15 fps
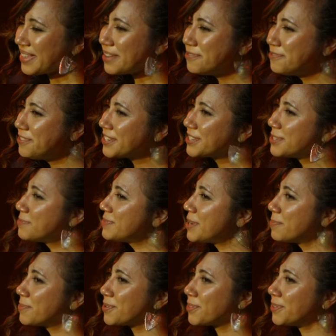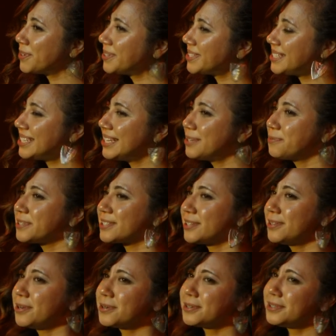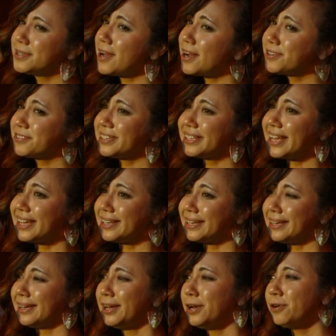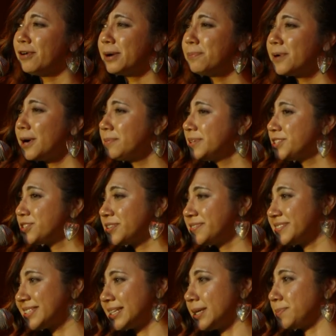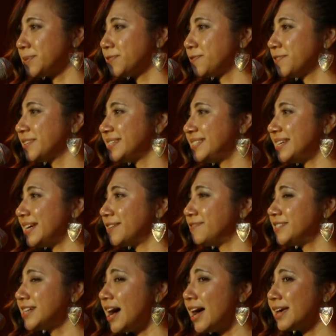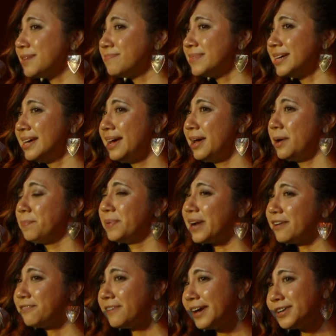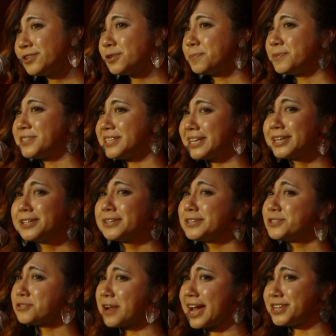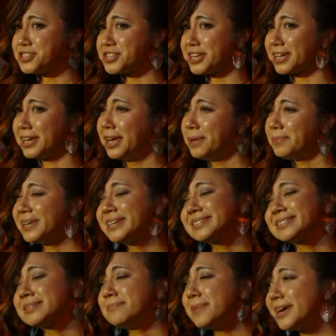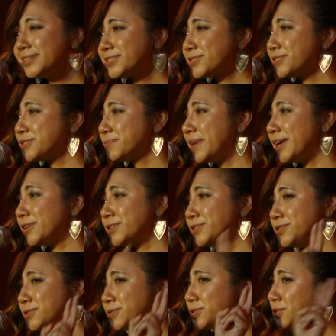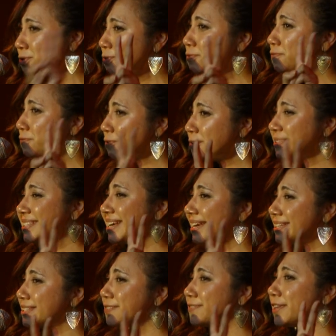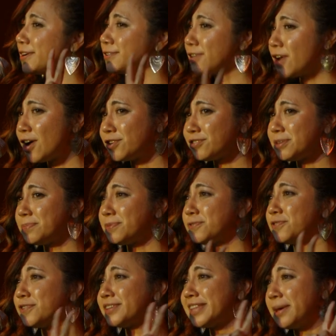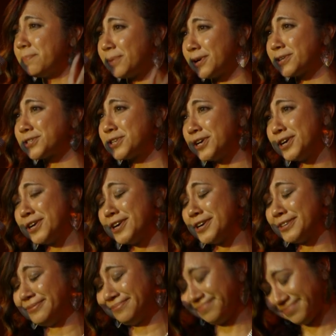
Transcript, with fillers: Victim number 13 was a local laundry lady who I probably should have skipped for the sake of time but I find her particularly tragic because the monsters made her do two full days of their laundry before they burked her.